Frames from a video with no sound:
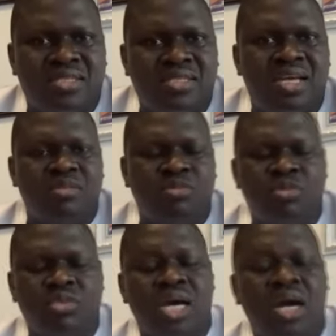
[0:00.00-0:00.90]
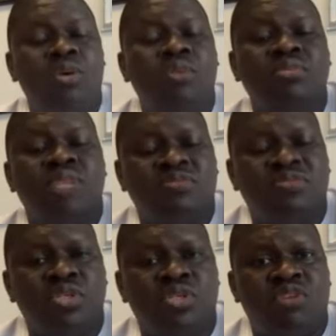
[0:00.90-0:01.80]
And in our own
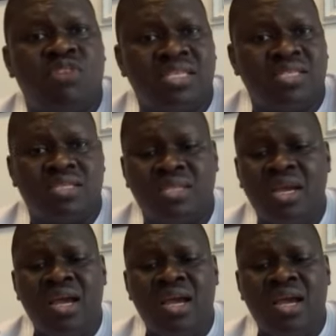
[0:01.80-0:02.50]
definition of asset